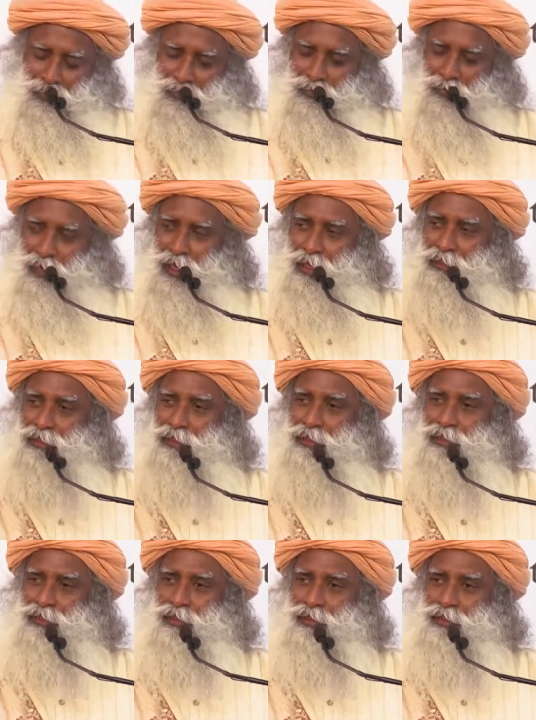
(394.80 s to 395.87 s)
So as there
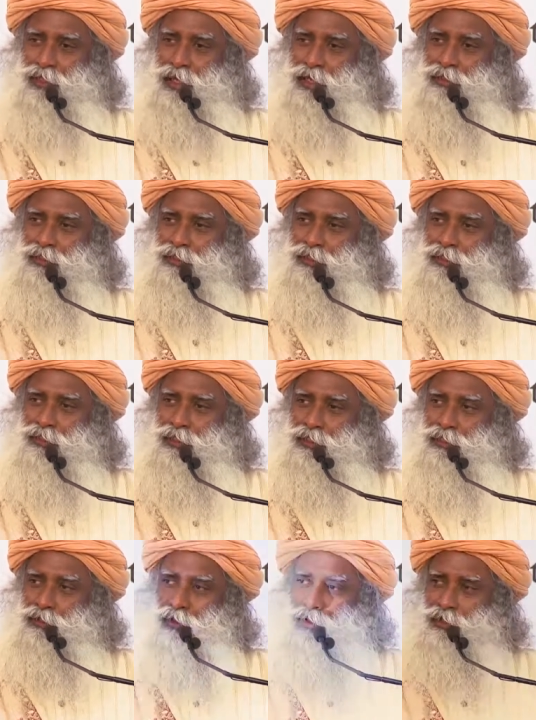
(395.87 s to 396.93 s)
is a science and
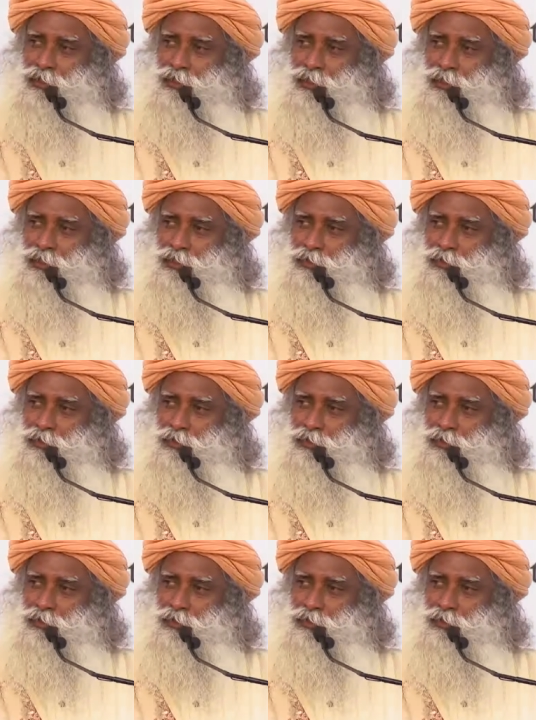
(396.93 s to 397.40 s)
technology